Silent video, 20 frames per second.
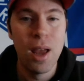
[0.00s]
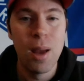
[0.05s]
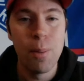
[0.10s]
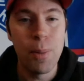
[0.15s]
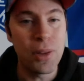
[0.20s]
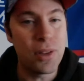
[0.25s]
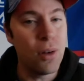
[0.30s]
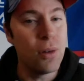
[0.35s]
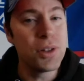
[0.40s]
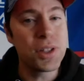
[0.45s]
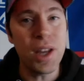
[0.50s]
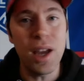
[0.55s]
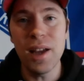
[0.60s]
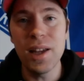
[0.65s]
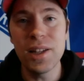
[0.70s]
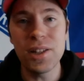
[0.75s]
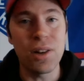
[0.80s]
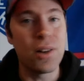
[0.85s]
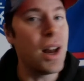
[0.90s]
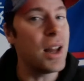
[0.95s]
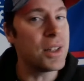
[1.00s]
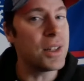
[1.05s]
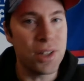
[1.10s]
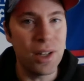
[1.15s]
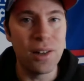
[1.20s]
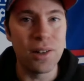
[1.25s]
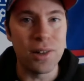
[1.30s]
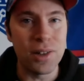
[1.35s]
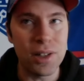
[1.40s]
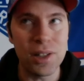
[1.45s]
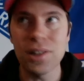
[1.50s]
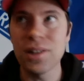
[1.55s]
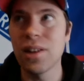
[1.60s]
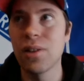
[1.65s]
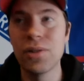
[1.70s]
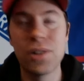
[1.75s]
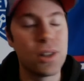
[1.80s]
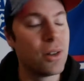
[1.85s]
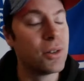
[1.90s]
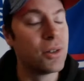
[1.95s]
But those guys are not centers.
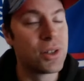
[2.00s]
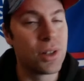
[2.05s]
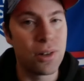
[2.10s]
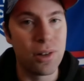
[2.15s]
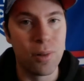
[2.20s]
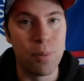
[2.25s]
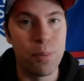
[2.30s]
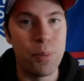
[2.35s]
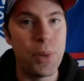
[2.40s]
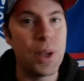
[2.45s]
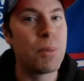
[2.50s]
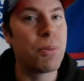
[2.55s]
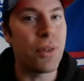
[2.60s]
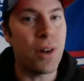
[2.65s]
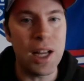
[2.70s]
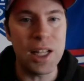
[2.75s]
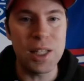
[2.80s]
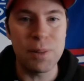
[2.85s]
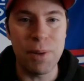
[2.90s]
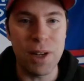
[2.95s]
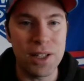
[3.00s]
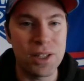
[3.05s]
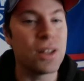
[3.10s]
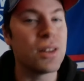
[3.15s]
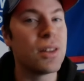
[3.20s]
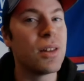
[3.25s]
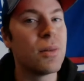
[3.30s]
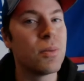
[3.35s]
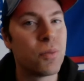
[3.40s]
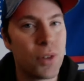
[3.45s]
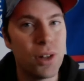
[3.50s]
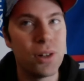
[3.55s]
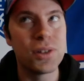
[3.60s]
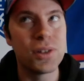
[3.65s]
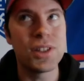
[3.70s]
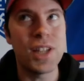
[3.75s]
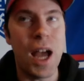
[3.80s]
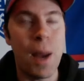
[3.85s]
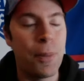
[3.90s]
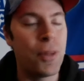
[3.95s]
Those are their big prospects. The real
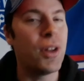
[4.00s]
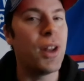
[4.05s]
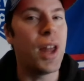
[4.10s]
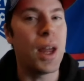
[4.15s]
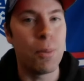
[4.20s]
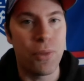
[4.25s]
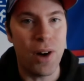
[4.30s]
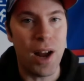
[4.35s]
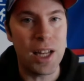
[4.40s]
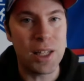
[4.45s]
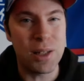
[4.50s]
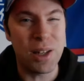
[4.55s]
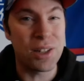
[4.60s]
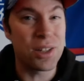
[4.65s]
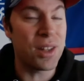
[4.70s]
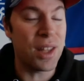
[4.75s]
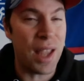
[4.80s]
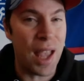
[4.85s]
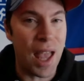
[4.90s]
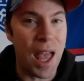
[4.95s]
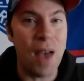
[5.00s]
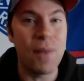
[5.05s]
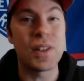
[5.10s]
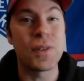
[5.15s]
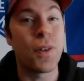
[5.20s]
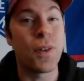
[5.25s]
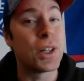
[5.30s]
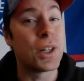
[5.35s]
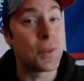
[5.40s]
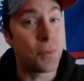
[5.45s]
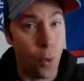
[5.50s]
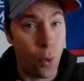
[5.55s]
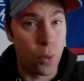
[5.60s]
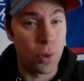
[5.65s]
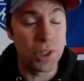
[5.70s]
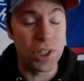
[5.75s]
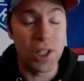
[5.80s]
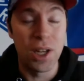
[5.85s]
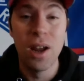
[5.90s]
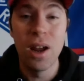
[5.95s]
top-of-the-line prospects that they have as far as
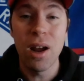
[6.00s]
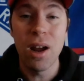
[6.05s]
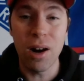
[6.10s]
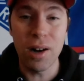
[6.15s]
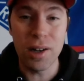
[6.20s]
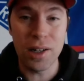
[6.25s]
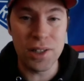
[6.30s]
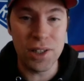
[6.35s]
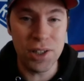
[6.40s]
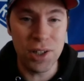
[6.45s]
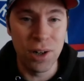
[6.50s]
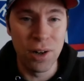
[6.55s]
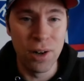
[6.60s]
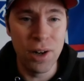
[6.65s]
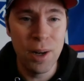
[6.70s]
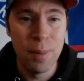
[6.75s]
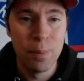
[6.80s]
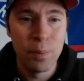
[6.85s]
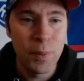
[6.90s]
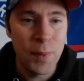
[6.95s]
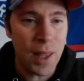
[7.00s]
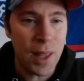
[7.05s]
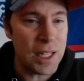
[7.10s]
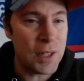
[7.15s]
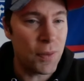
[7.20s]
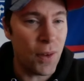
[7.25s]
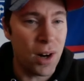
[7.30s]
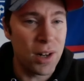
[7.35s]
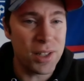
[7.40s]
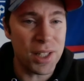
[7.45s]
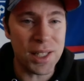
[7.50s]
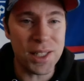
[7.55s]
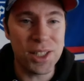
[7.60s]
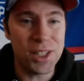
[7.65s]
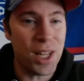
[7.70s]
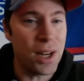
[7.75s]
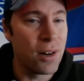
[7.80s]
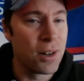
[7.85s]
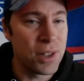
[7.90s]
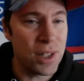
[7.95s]
forwards are concerned. As far as, like,
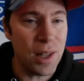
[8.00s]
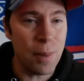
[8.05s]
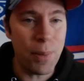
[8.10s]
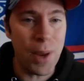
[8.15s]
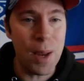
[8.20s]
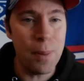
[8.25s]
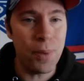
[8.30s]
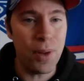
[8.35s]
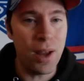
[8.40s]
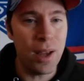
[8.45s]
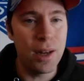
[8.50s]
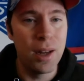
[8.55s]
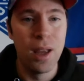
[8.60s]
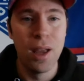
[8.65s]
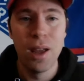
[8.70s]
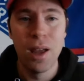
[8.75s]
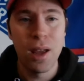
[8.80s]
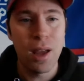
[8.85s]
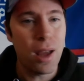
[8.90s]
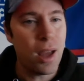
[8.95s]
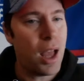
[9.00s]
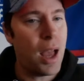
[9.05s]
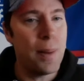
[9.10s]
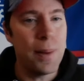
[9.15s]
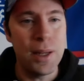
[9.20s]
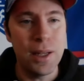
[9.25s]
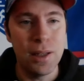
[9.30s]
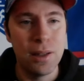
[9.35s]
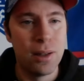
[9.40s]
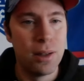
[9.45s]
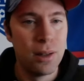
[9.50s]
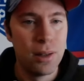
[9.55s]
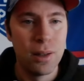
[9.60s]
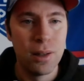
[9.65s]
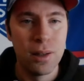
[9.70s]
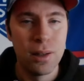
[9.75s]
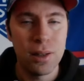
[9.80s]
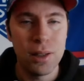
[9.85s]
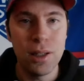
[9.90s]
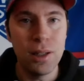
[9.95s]
centers in the pipeline, I mean,
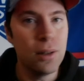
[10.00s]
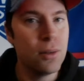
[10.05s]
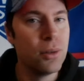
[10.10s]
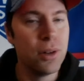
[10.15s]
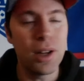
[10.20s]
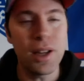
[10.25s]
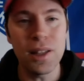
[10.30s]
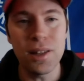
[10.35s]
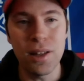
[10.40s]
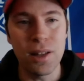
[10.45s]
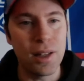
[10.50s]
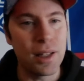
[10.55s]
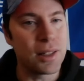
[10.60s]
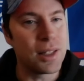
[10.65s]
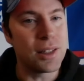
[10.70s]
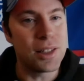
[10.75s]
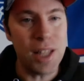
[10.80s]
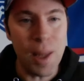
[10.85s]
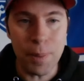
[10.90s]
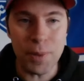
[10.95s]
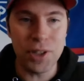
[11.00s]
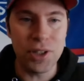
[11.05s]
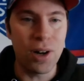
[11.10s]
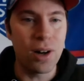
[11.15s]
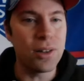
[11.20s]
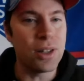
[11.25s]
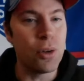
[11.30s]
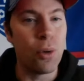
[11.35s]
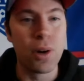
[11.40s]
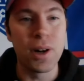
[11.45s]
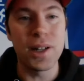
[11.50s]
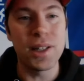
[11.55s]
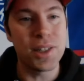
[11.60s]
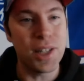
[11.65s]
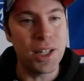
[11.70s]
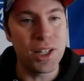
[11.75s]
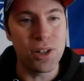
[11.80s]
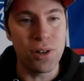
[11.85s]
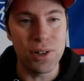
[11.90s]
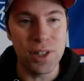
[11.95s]
you look at the depth chart, the
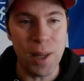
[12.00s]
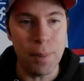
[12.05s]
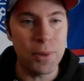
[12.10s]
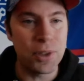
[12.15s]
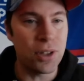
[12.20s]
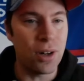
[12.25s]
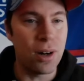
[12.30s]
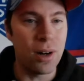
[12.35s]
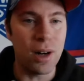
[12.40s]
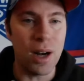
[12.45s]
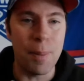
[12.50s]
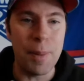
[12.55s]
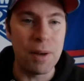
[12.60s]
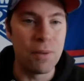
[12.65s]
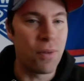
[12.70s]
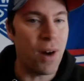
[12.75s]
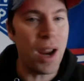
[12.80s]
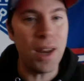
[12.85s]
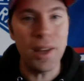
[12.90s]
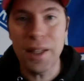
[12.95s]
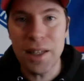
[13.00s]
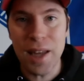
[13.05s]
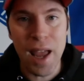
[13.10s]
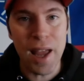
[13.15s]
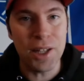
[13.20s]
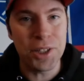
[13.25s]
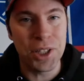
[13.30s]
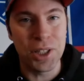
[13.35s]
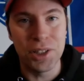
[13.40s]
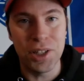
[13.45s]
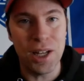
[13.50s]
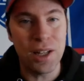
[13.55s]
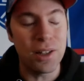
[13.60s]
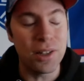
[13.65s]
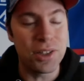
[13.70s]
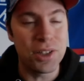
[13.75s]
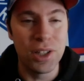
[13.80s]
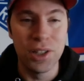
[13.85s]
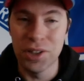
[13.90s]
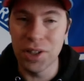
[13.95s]
organizational depth chart. I mean, Riley Nash and Jake
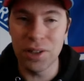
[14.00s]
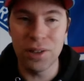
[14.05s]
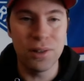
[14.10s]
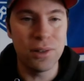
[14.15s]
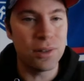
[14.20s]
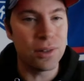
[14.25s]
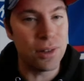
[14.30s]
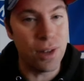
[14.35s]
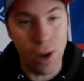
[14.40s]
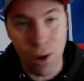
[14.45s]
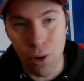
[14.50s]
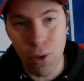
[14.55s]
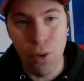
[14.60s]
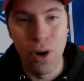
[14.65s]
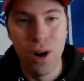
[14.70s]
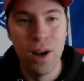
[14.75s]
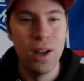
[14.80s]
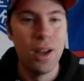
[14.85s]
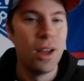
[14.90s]
Lecision, no.